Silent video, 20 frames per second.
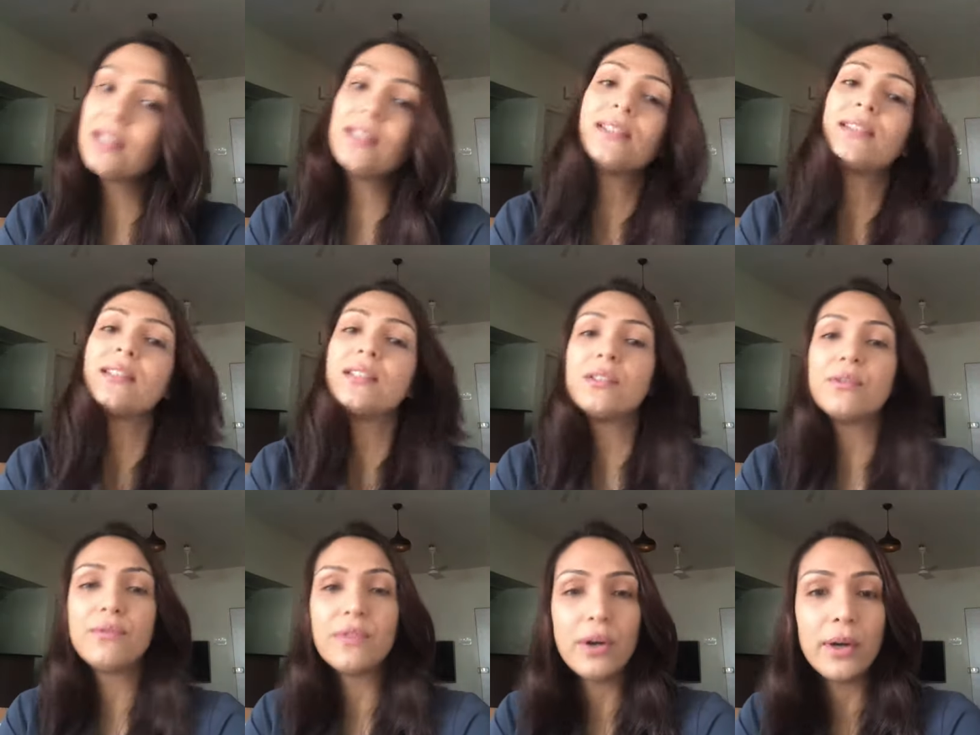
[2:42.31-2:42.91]
This
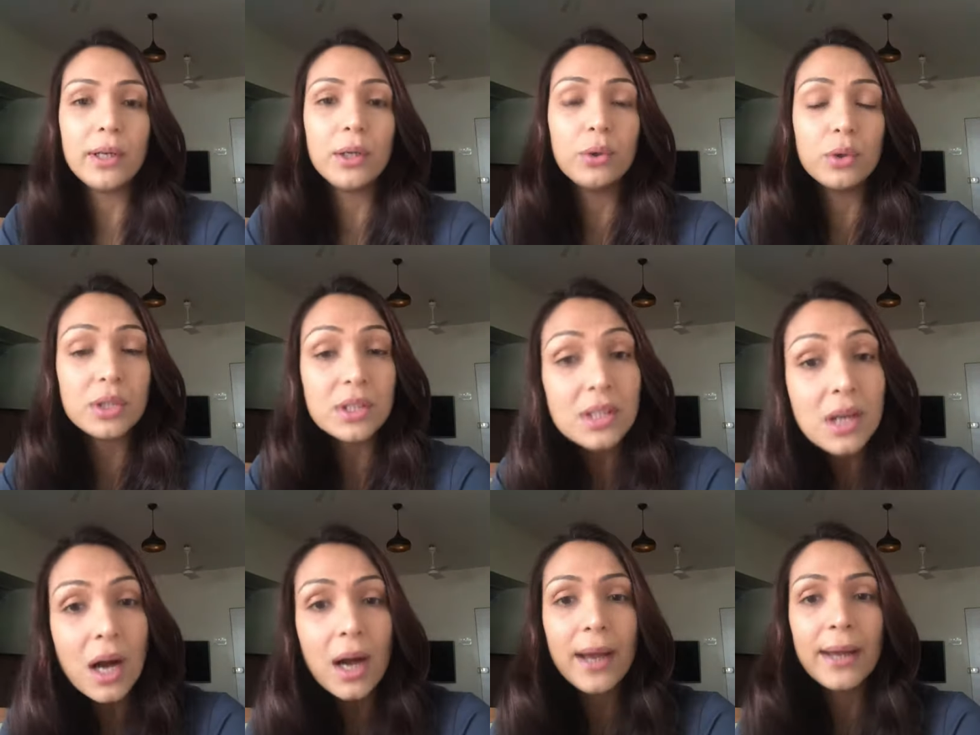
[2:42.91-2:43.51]
is a very good
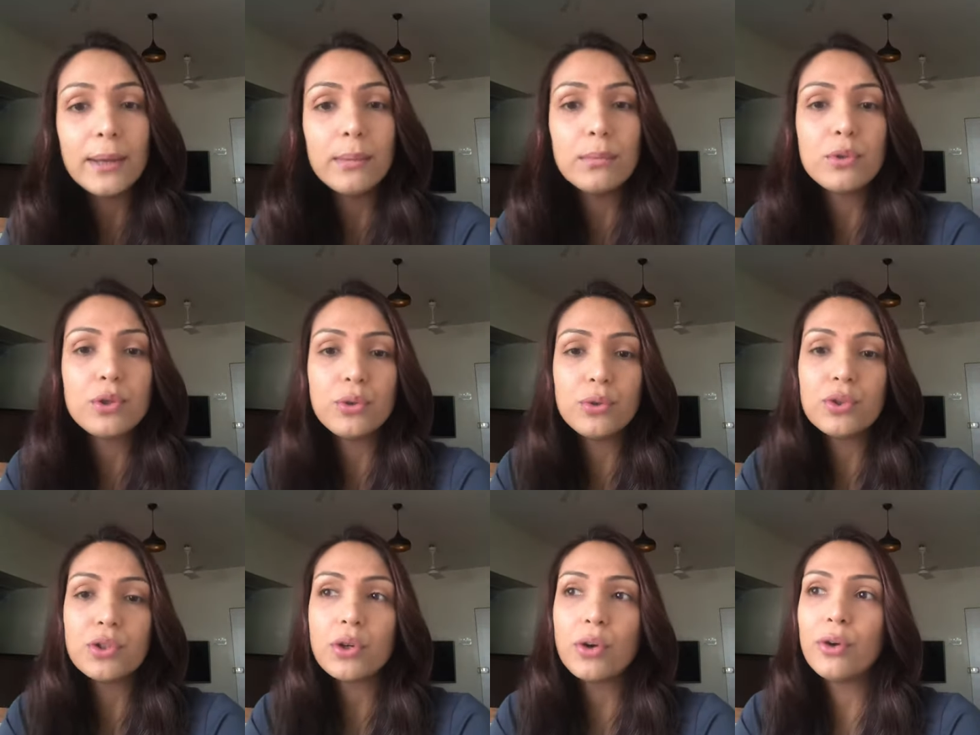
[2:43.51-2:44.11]
time
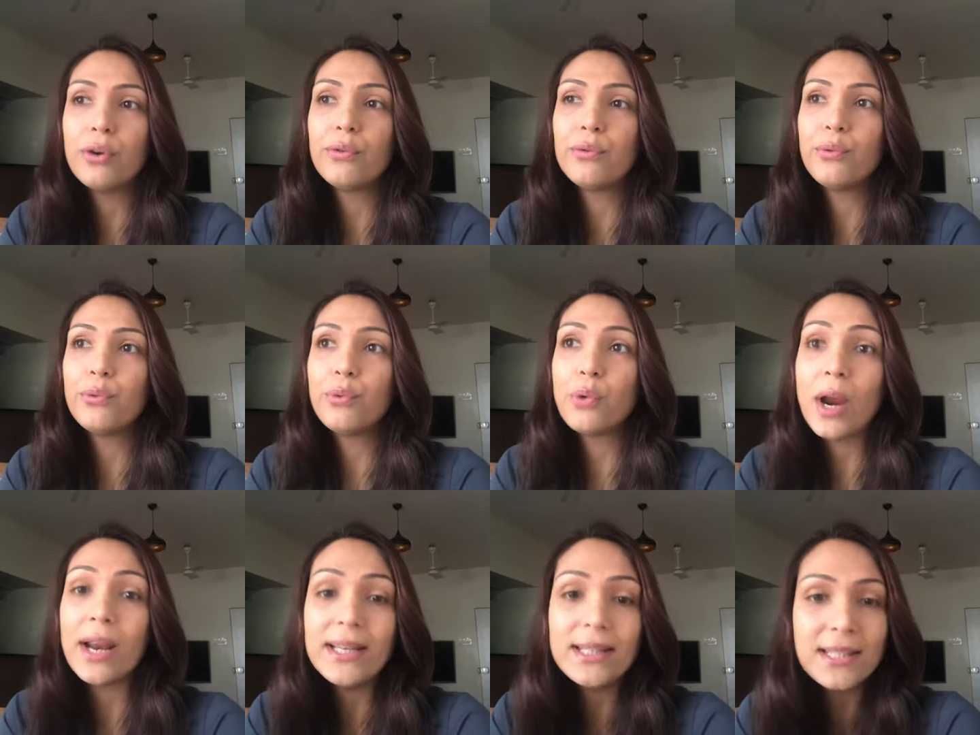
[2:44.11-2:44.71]
to sort of
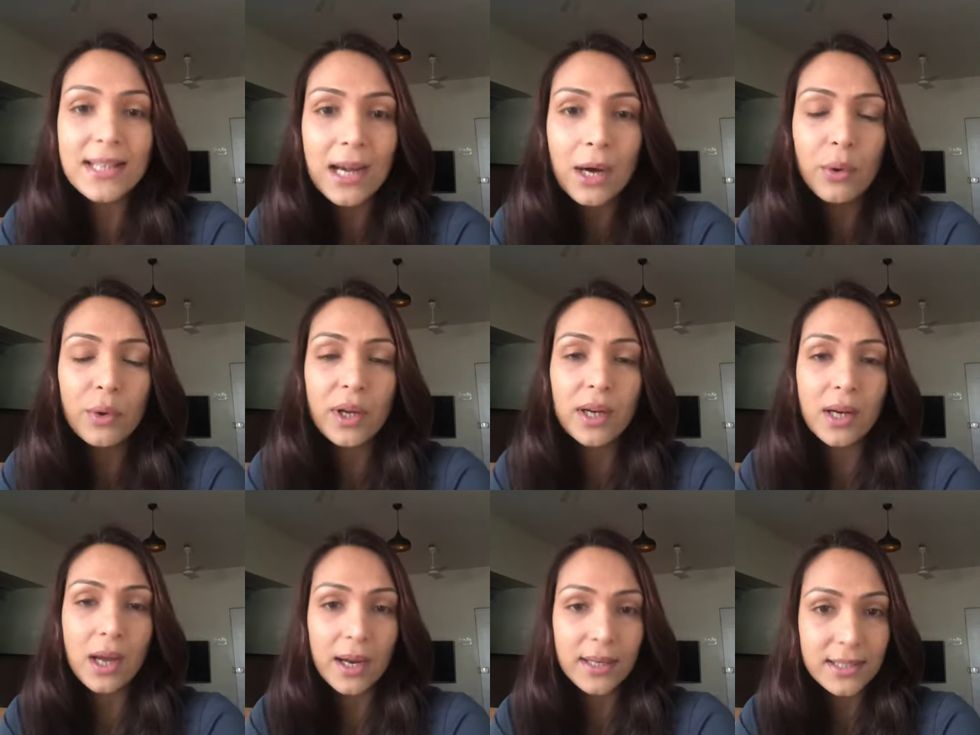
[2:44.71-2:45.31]
write down
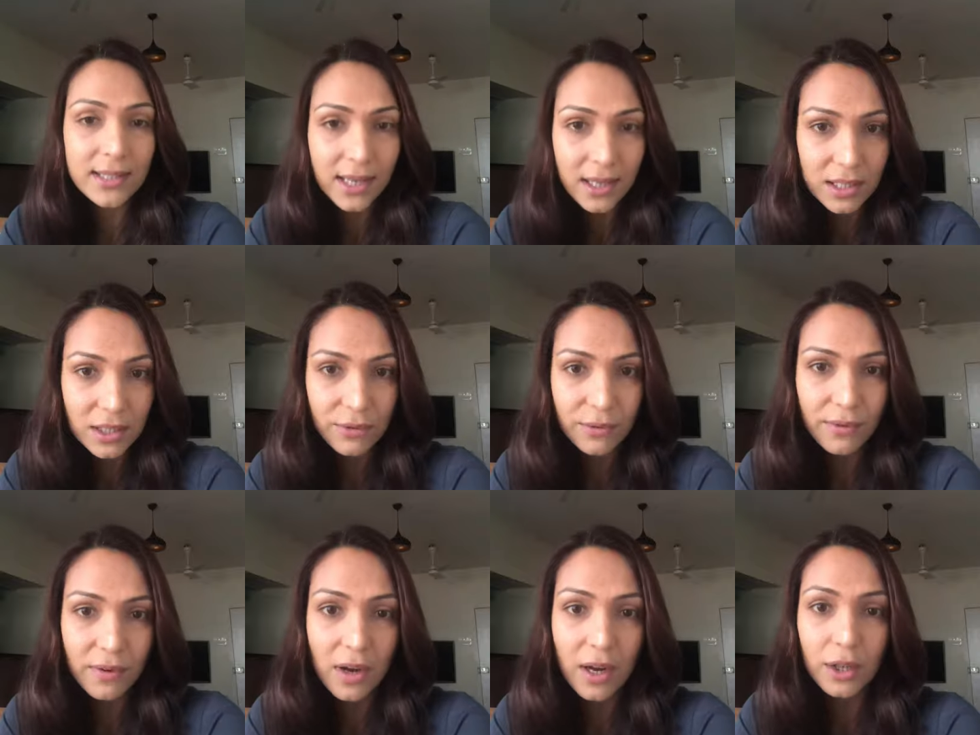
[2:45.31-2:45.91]
and
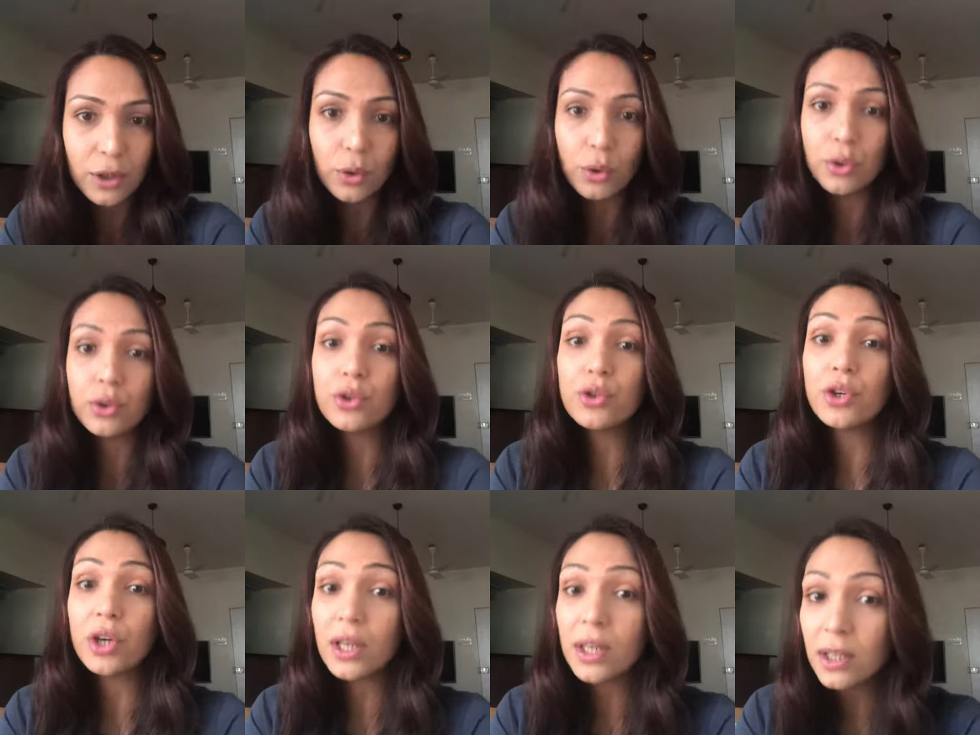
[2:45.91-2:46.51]
identify your
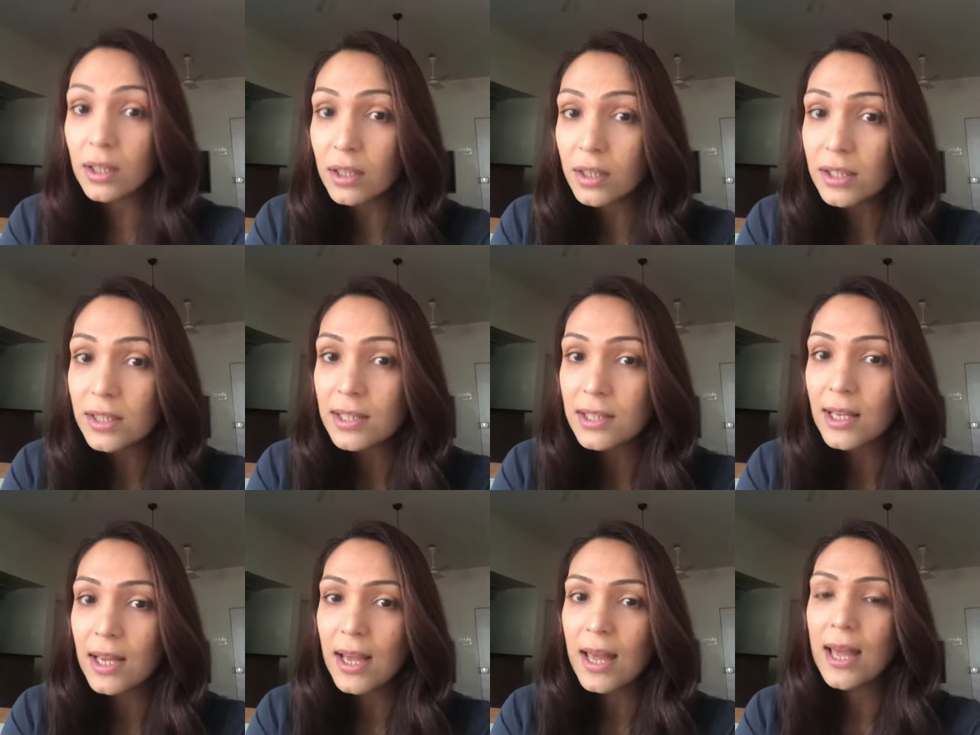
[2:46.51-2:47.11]

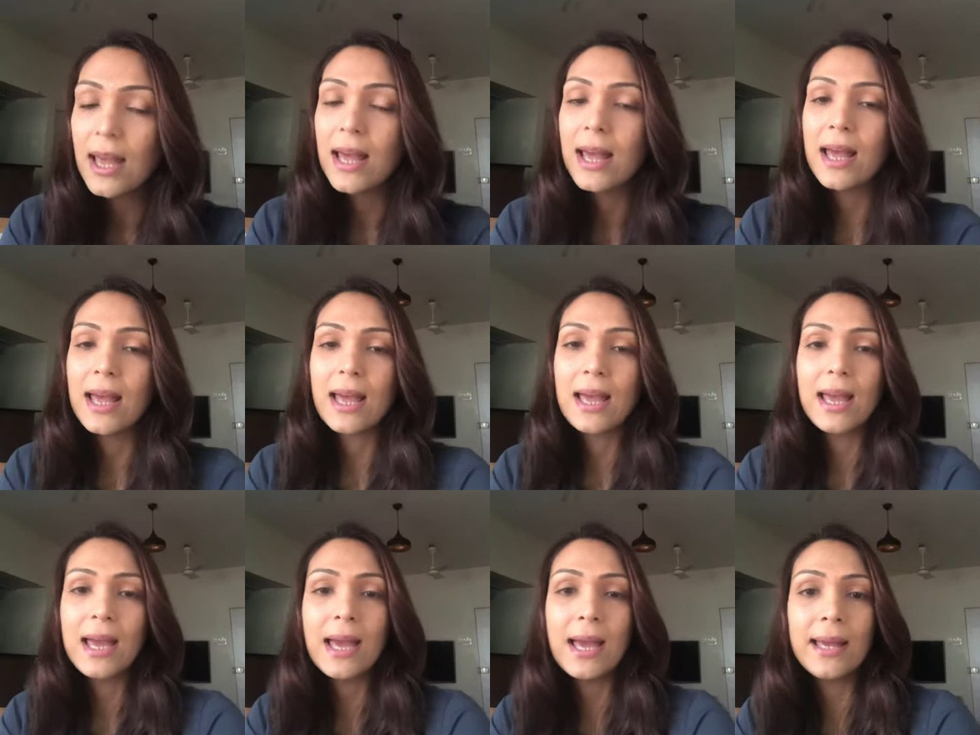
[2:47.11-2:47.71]
triggers
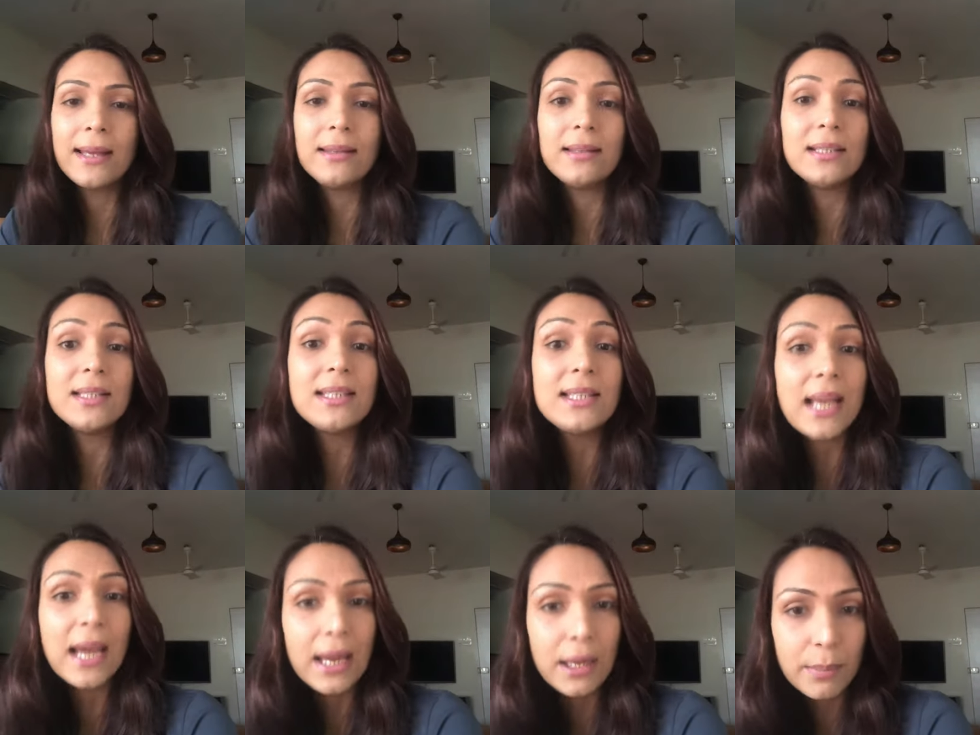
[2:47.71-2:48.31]
and the
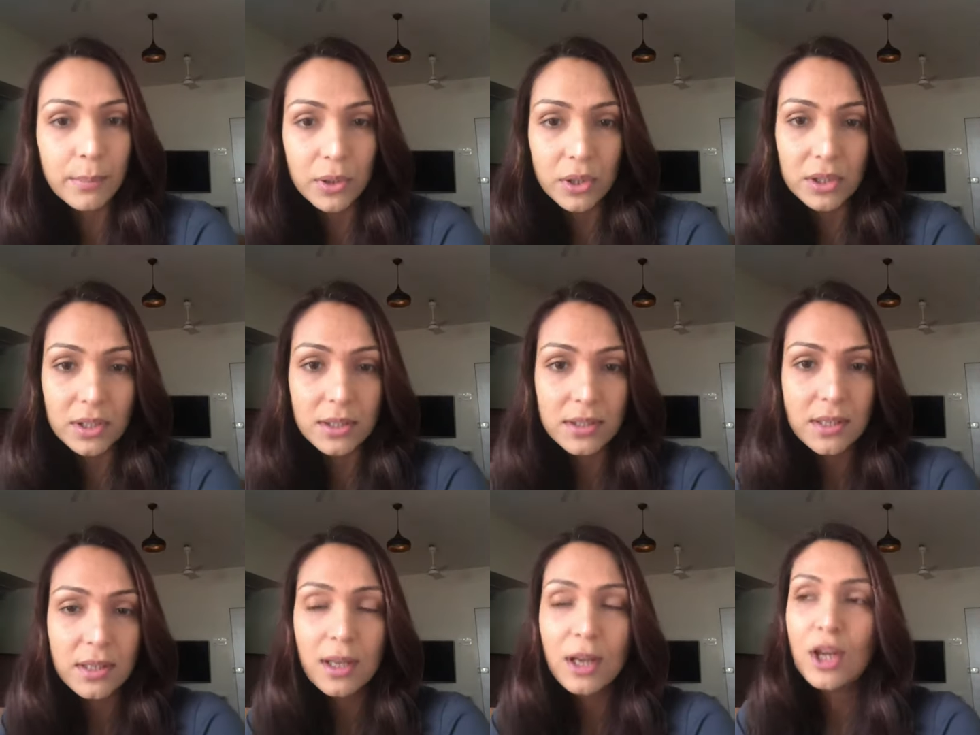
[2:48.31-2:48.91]

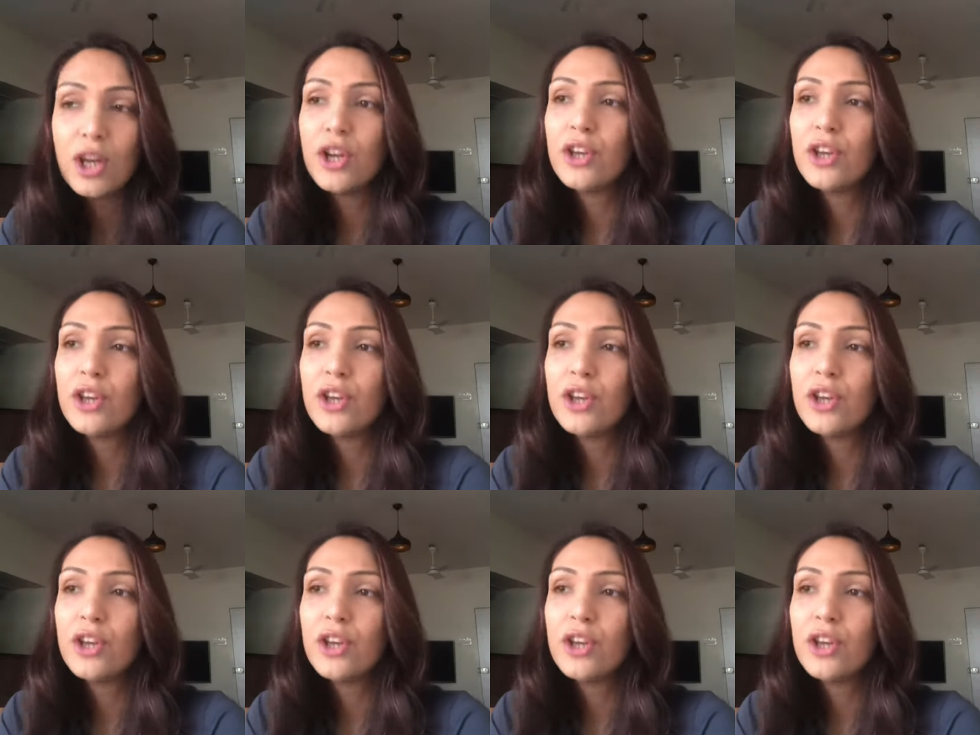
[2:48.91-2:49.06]
tamers.